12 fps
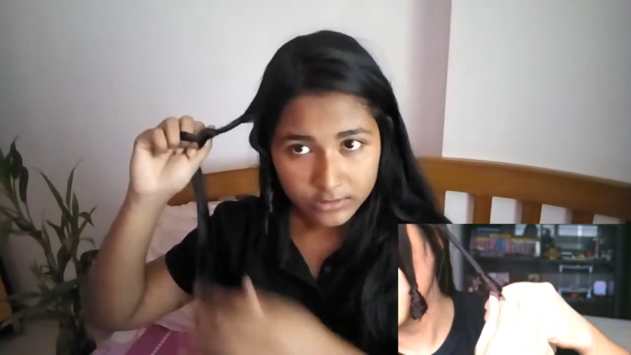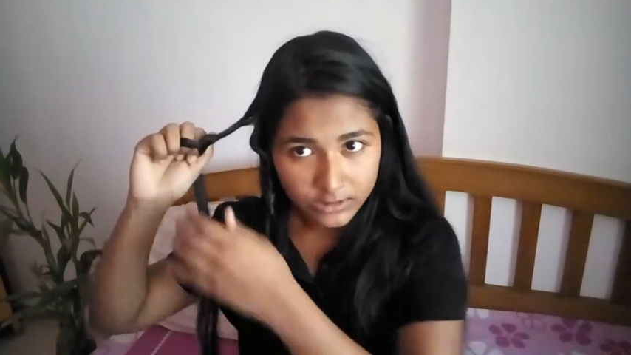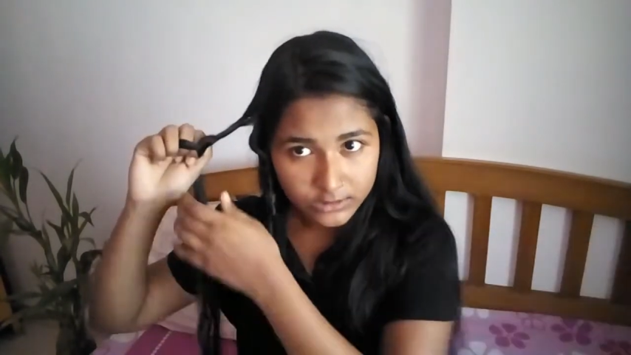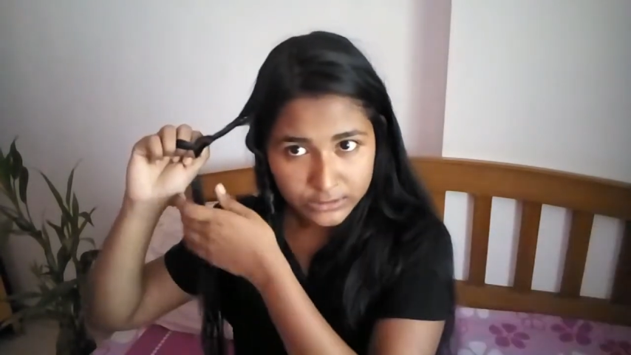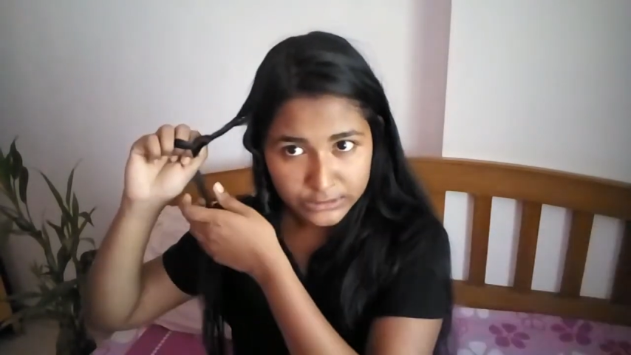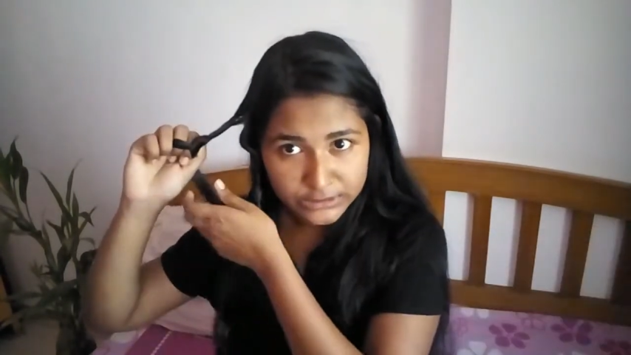
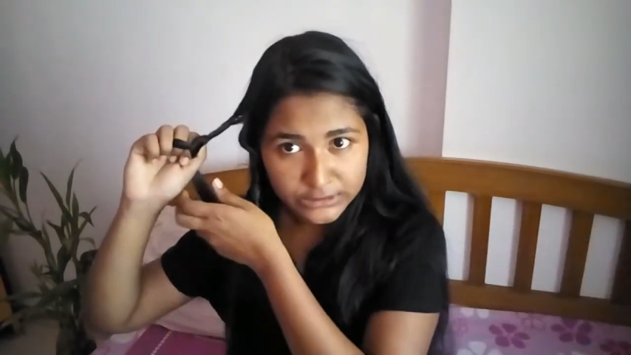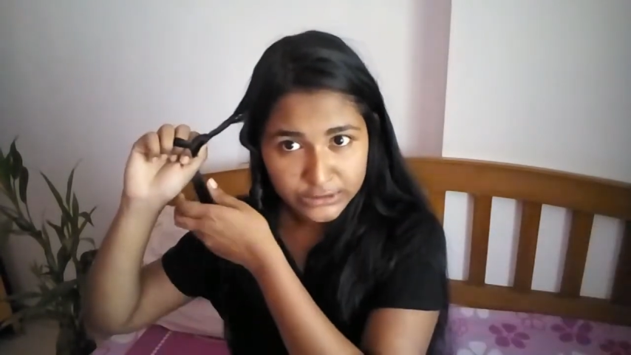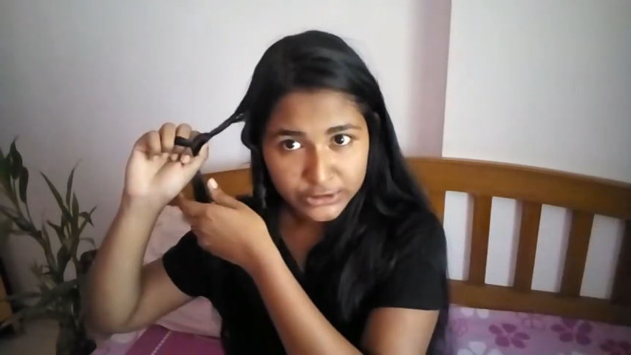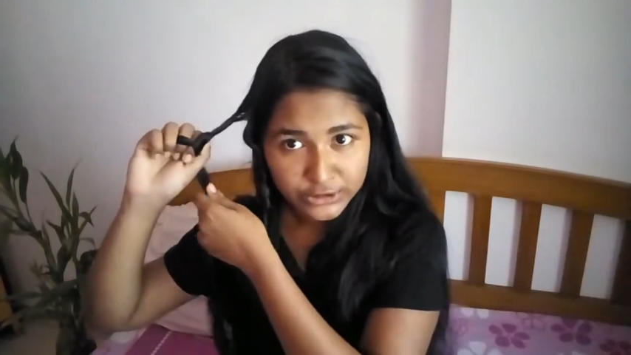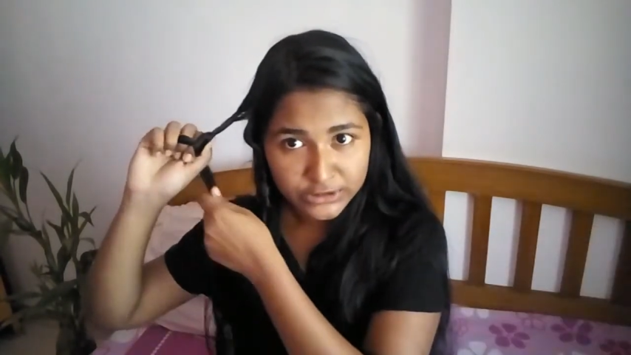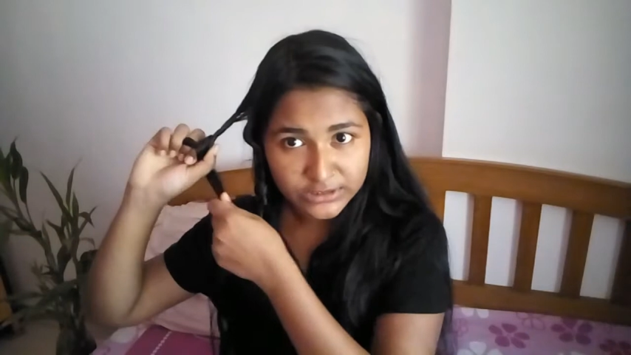Okay, so
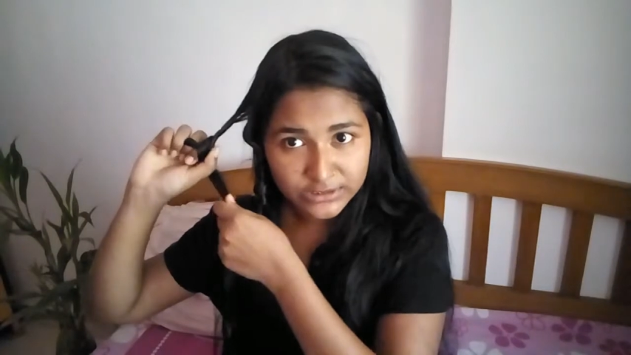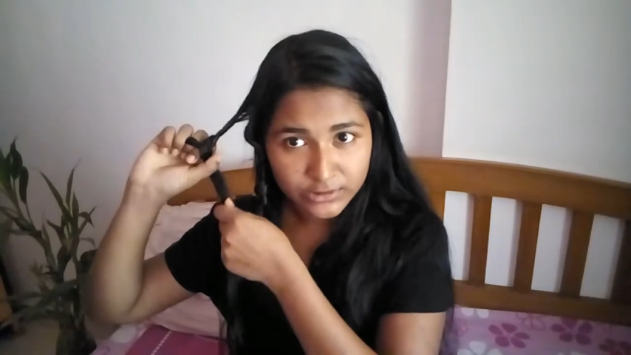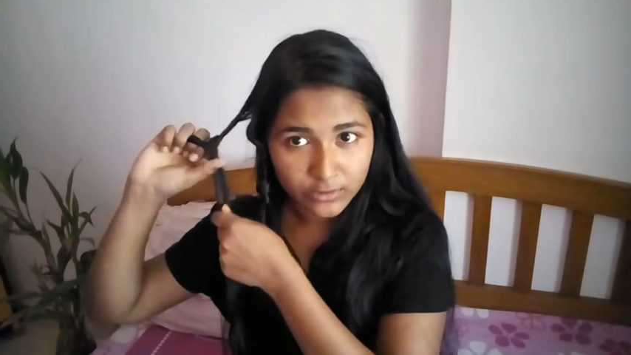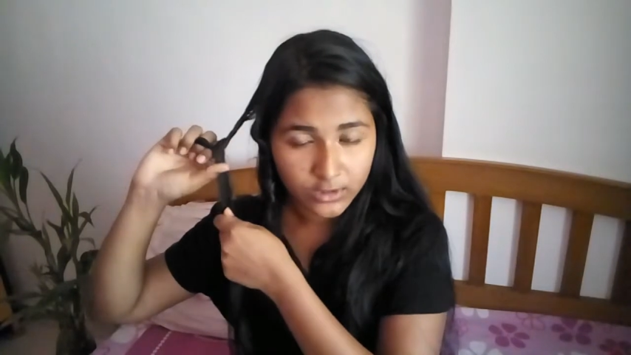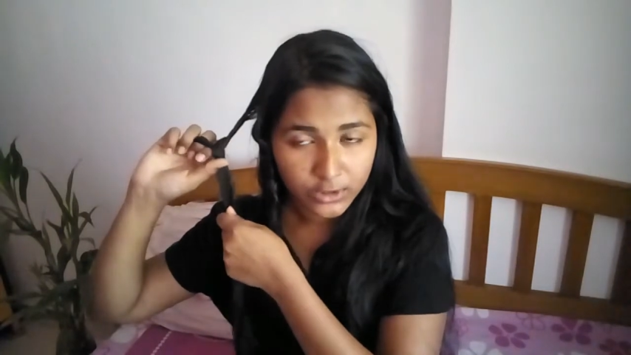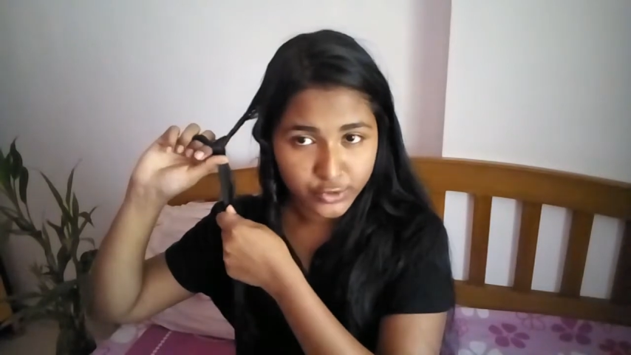she is
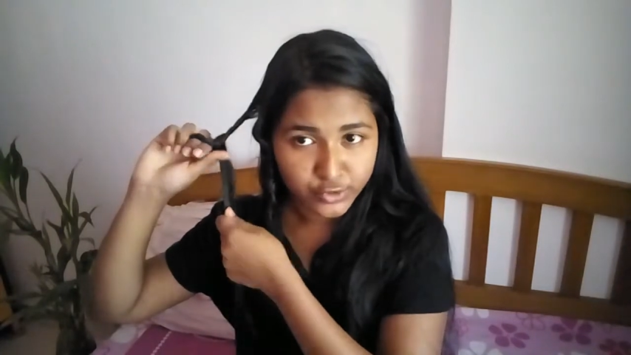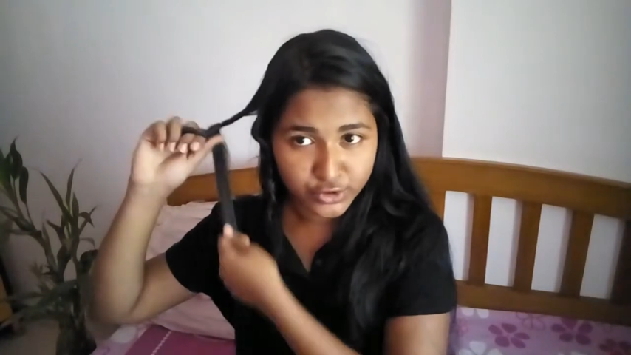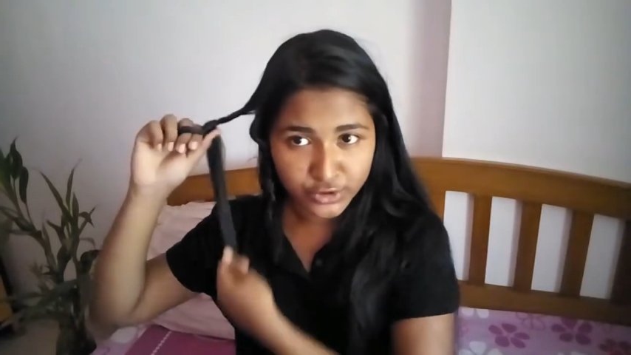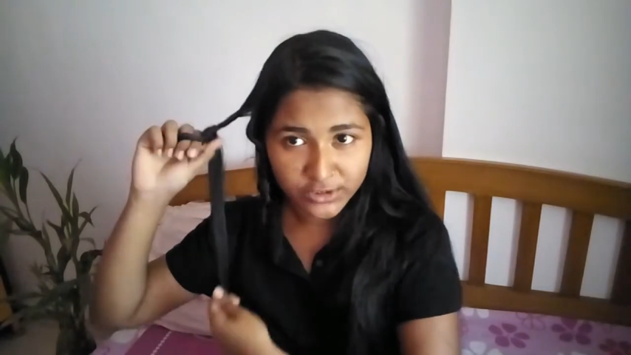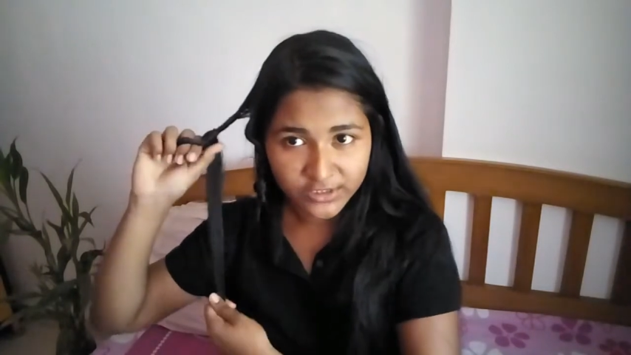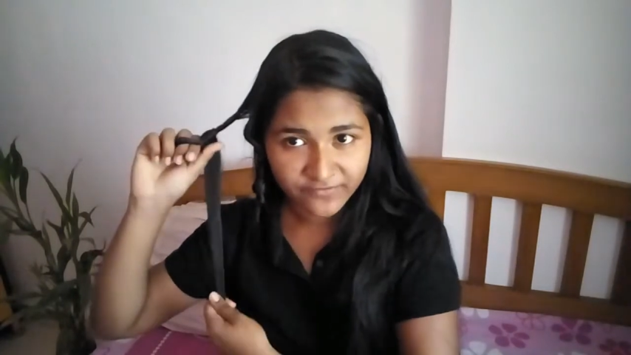doing it
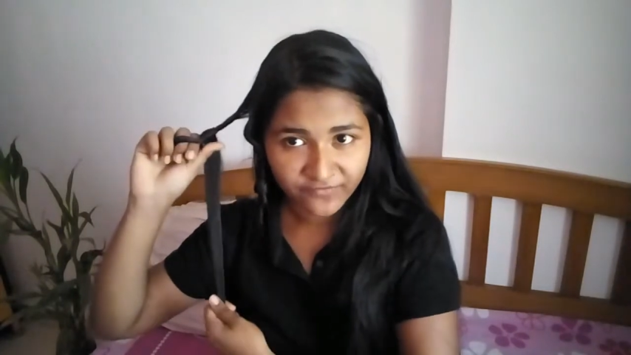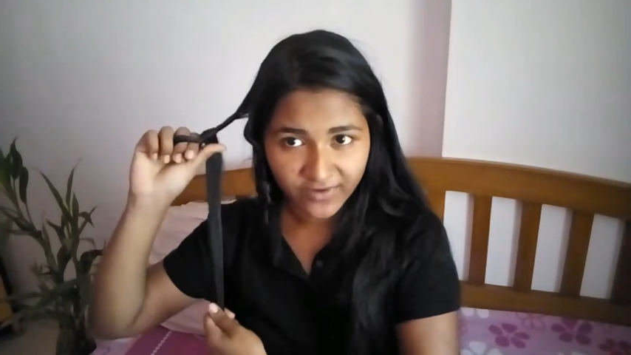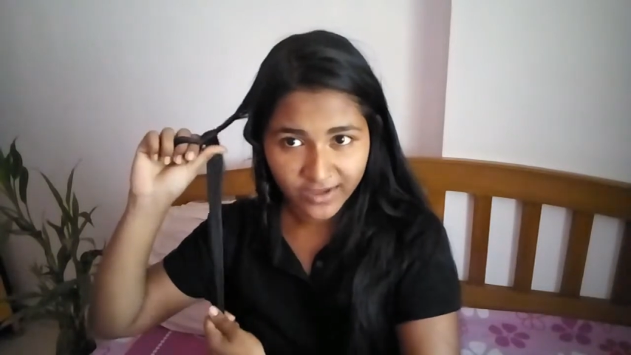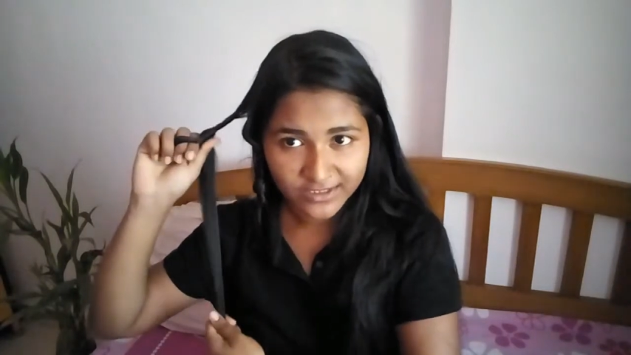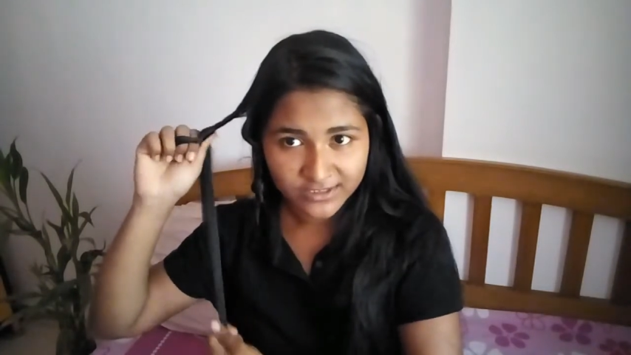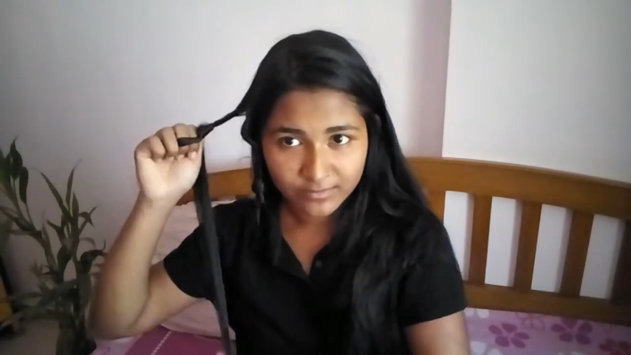really
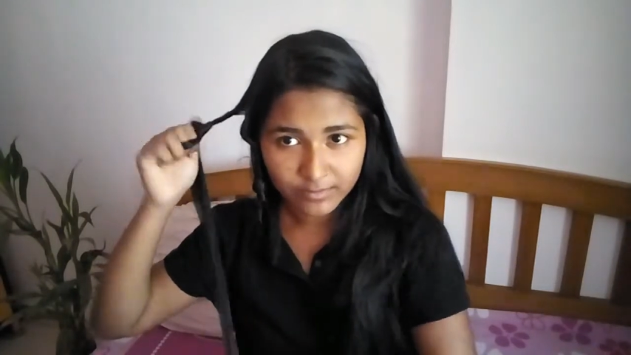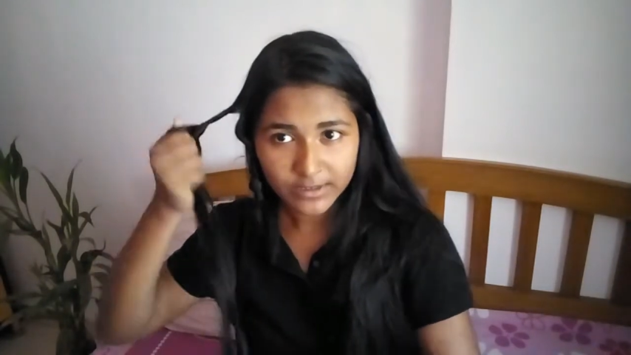fast,